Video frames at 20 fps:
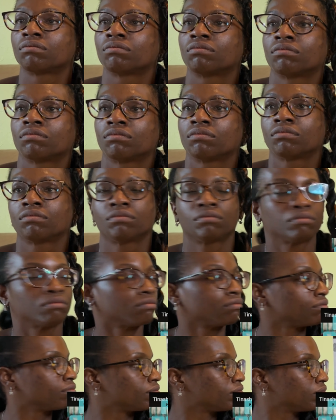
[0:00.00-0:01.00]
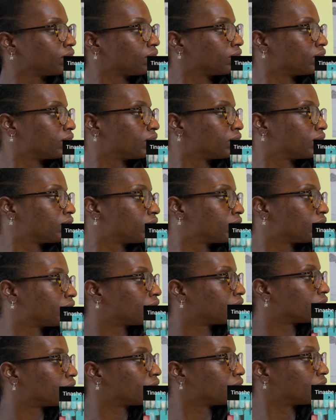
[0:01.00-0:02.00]

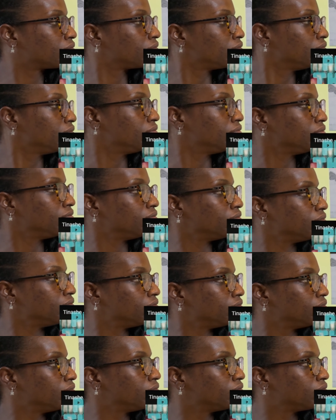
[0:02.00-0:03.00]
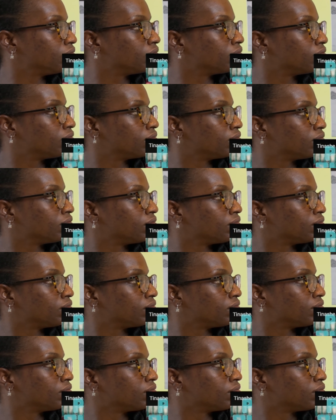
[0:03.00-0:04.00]

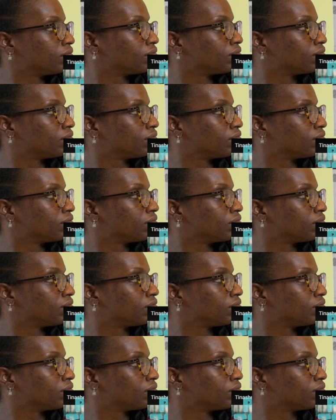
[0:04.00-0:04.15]
(silent)